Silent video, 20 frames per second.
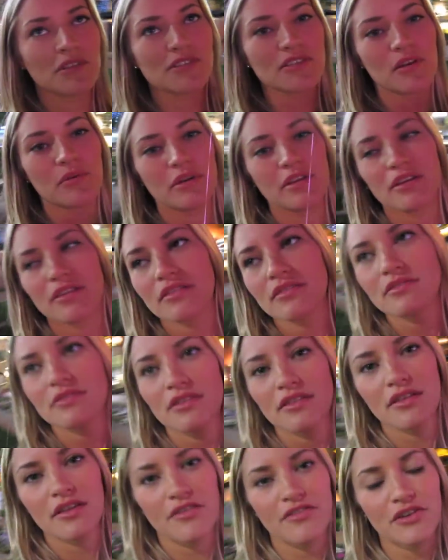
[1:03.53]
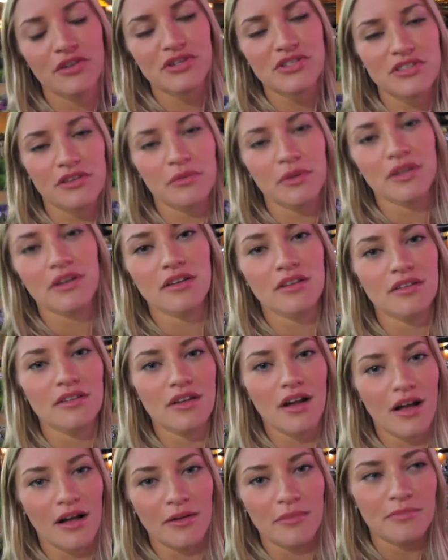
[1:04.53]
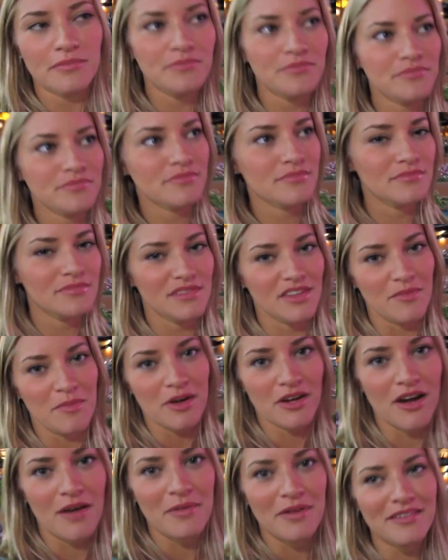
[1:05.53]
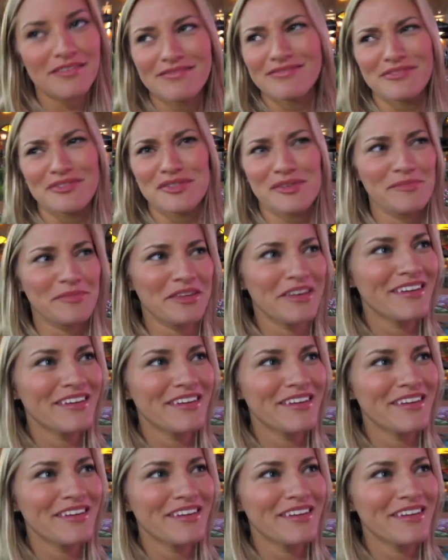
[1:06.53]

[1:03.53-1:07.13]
slow eater. If you're a slow eater, um, leave me a comment or something.